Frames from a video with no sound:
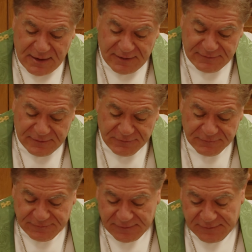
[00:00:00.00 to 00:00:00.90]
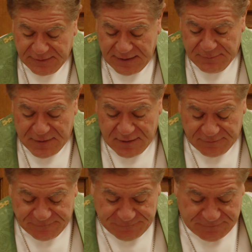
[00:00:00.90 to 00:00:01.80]
And the other thing that came out
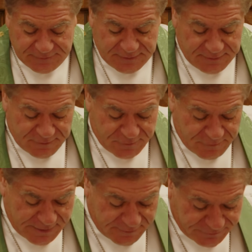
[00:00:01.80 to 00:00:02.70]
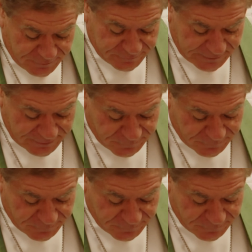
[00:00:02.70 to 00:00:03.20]
of the great Third Great